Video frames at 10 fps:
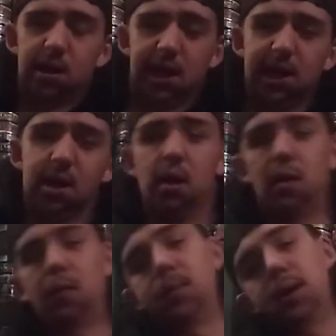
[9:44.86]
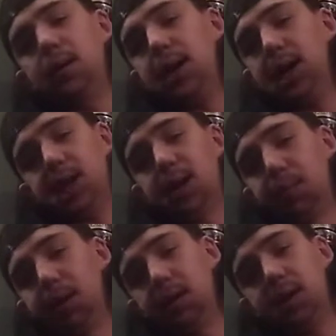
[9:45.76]
I get home, I dip
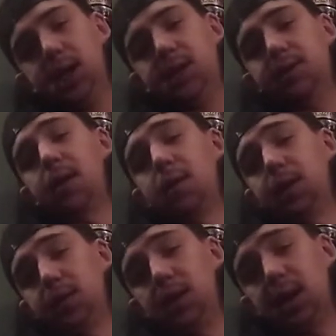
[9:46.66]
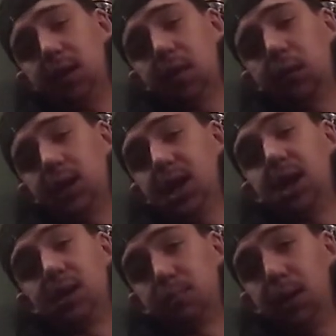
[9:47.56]
it. It's gone in like 3
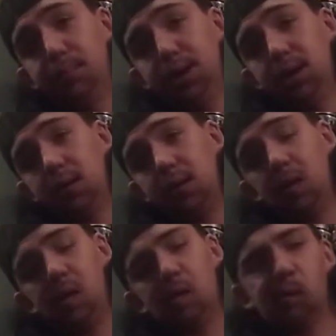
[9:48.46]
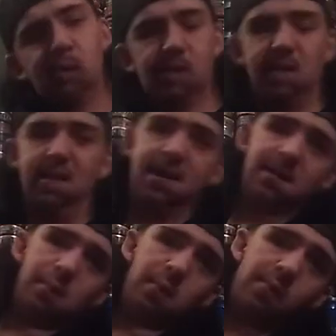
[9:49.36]
days, maybe. And